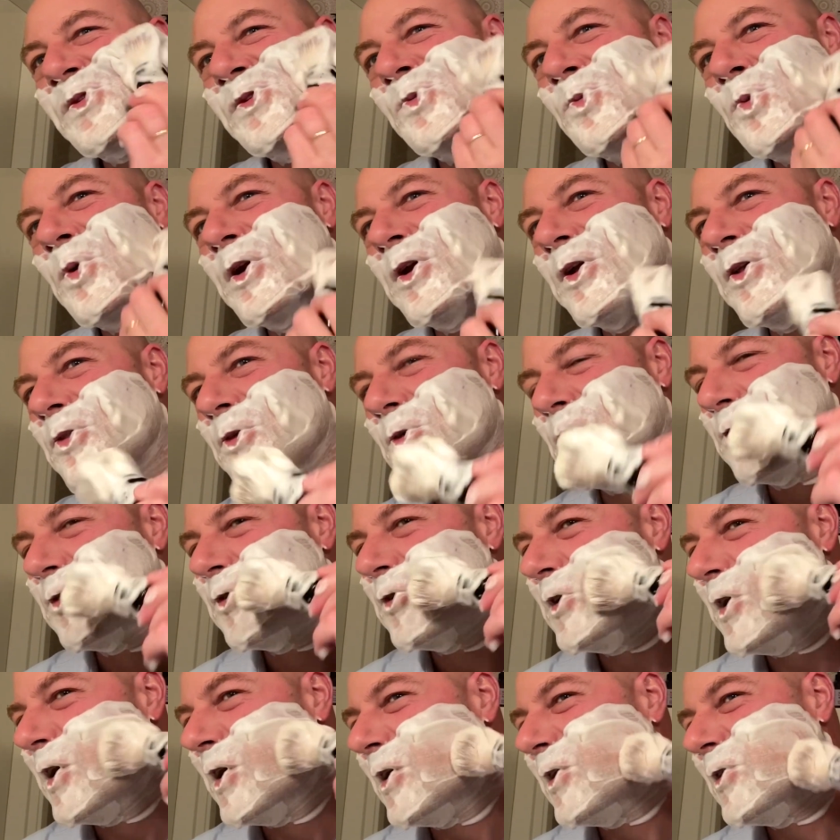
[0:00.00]
One of those
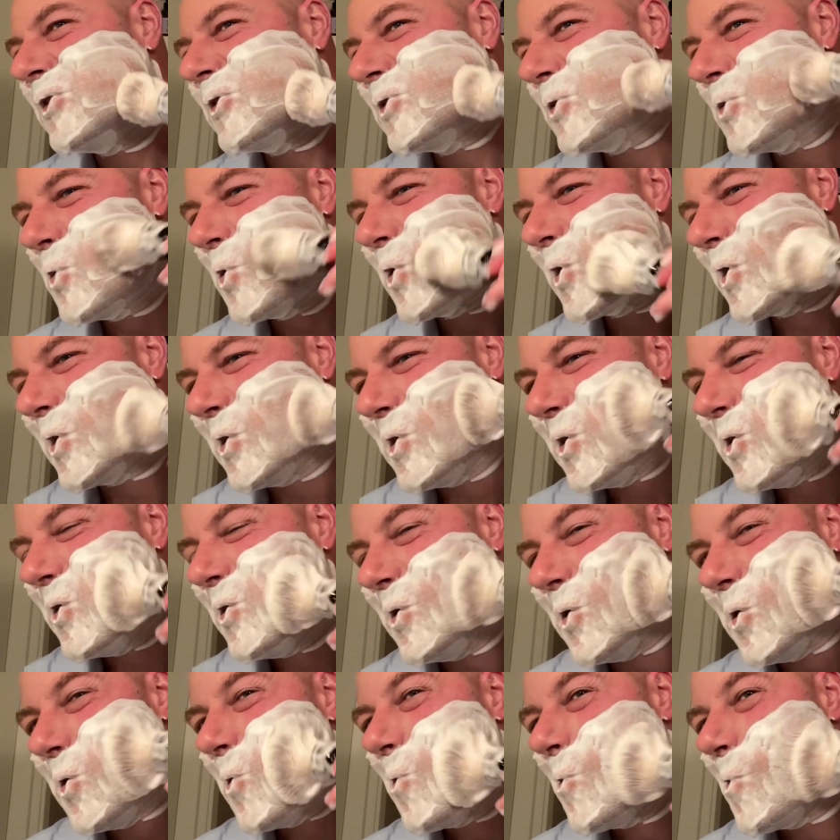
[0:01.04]
days, what can you
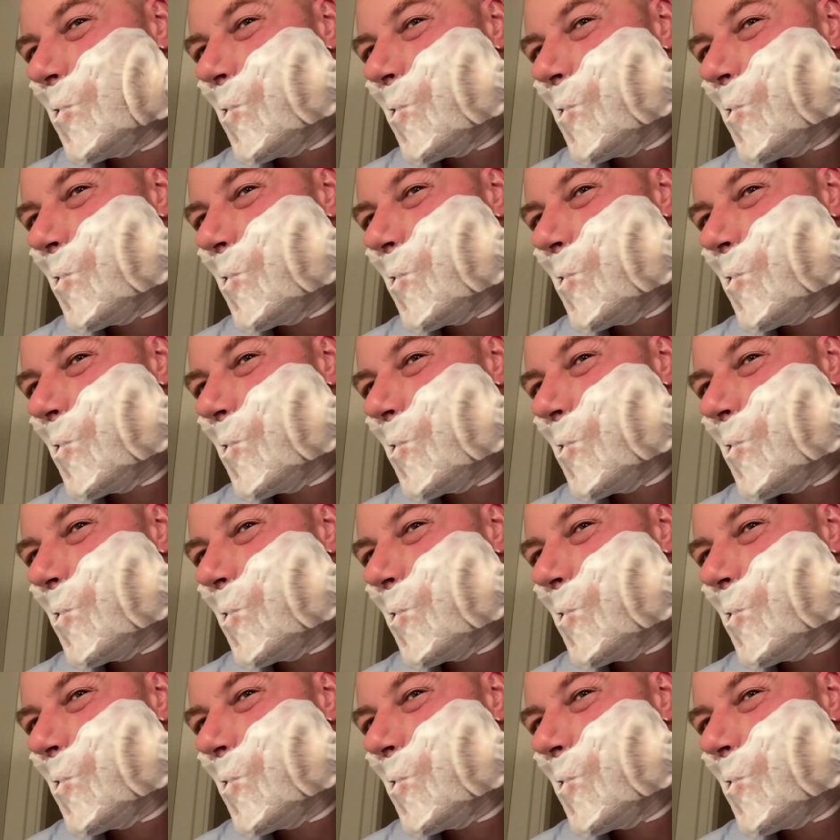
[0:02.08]
do?